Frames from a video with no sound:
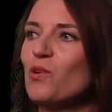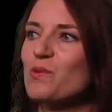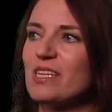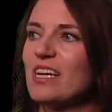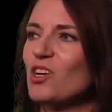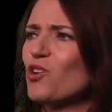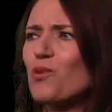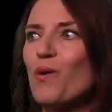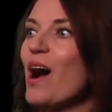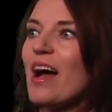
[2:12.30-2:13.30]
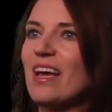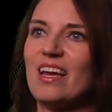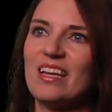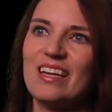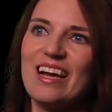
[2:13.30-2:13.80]
was like
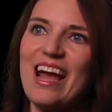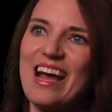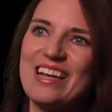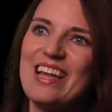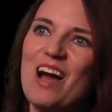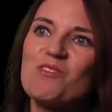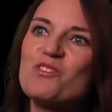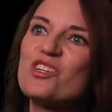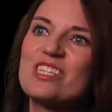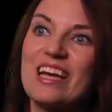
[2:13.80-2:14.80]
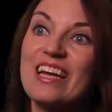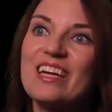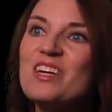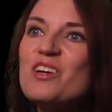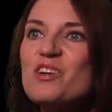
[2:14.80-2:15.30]
crying, and I was just like,